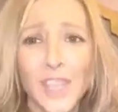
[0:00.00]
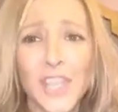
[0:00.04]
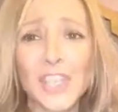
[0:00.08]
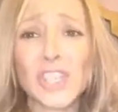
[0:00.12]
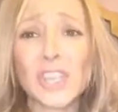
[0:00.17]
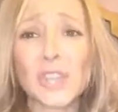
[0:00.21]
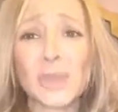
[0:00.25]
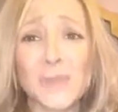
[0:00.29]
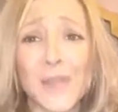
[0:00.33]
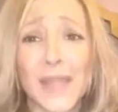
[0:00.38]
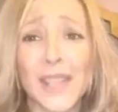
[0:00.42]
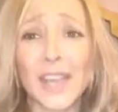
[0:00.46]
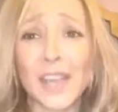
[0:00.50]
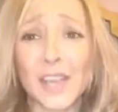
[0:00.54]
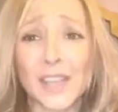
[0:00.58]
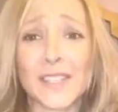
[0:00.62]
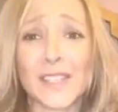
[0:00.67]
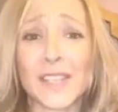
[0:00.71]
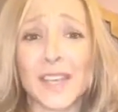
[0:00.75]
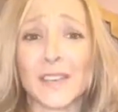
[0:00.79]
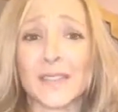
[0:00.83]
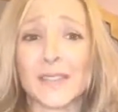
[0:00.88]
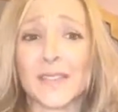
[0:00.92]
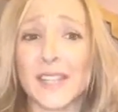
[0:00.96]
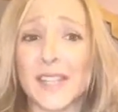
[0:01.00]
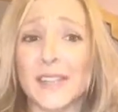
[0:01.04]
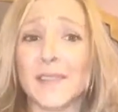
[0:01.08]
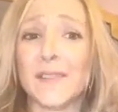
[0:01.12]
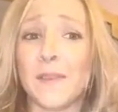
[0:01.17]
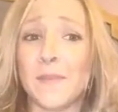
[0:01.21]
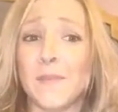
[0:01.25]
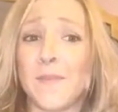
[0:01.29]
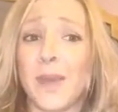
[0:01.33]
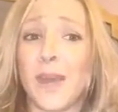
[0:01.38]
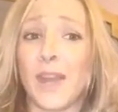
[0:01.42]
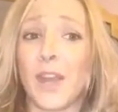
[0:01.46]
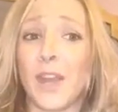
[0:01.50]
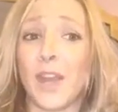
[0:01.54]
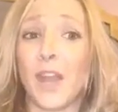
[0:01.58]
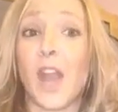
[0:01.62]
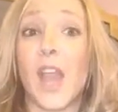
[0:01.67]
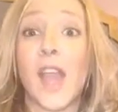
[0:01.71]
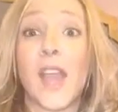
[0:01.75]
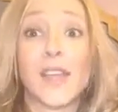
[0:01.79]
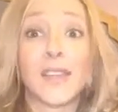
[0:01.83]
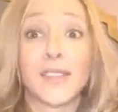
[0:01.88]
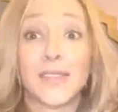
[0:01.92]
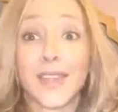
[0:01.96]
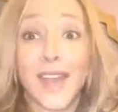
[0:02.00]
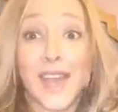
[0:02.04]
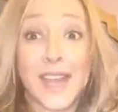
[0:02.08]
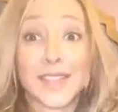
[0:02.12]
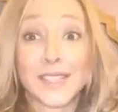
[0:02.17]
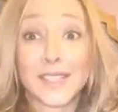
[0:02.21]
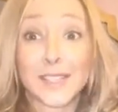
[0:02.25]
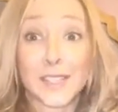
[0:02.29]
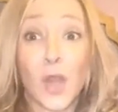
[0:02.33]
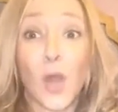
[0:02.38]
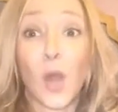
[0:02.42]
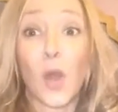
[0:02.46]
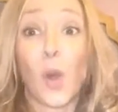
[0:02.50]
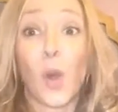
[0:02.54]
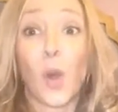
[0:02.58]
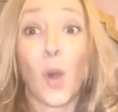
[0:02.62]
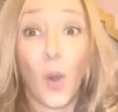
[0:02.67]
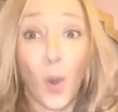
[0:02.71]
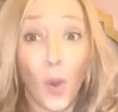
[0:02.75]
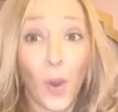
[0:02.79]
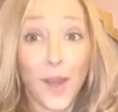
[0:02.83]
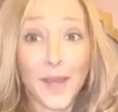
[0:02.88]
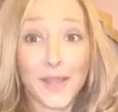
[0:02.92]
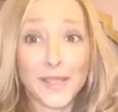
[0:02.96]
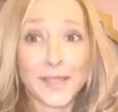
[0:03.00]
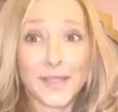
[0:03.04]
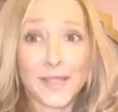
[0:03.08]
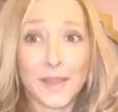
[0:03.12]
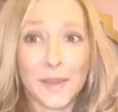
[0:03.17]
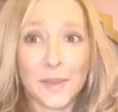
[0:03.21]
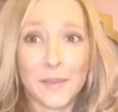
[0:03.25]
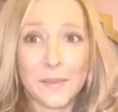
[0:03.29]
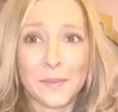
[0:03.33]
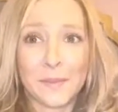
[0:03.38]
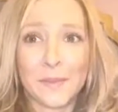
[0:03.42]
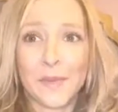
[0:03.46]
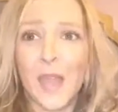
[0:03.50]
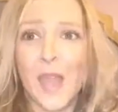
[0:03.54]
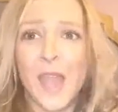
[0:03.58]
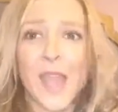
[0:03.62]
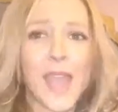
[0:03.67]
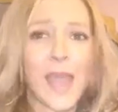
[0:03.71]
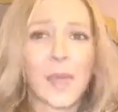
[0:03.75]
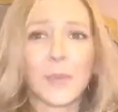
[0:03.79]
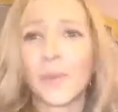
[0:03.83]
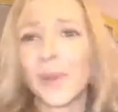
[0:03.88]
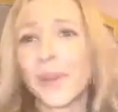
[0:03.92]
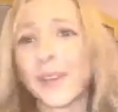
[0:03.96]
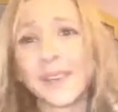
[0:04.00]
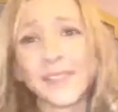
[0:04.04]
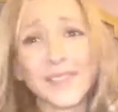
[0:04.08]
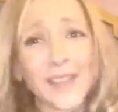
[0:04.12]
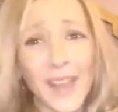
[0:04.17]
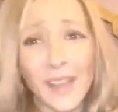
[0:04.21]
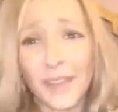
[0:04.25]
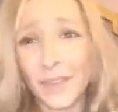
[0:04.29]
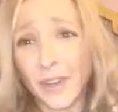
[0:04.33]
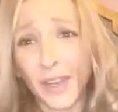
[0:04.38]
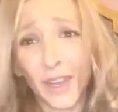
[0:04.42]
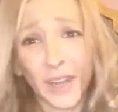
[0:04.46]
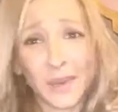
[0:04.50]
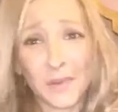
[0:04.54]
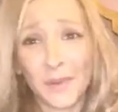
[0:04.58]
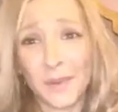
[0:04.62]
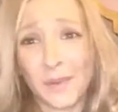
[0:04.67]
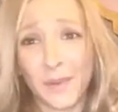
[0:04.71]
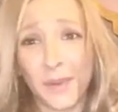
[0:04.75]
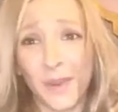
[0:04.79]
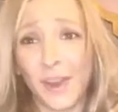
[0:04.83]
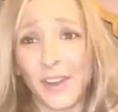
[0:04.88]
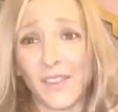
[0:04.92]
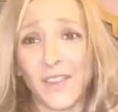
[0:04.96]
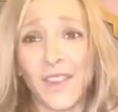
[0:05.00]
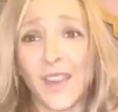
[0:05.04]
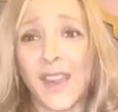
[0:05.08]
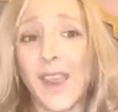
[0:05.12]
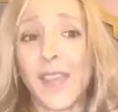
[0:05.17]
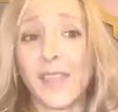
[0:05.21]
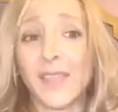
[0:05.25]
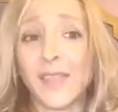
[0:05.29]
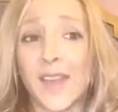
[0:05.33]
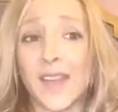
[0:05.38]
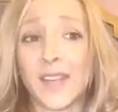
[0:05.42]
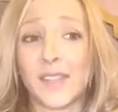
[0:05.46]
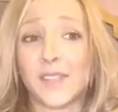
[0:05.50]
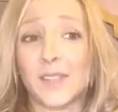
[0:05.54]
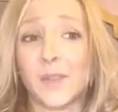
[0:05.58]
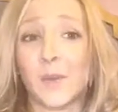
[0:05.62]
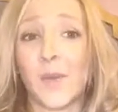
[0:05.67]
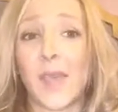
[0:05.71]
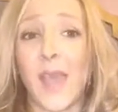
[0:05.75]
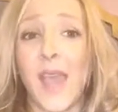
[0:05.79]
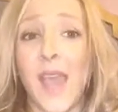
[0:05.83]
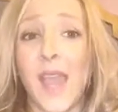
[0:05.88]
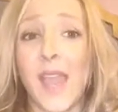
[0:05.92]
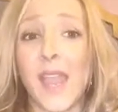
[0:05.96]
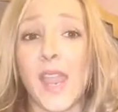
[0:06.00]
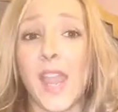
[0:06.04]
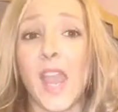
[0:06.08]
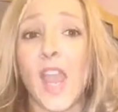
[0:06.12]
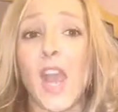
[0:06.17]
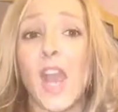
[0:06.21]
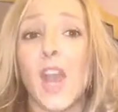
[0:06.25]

to make ourselves even better. That's awesome. And we're never going to be perfect, and that's okay.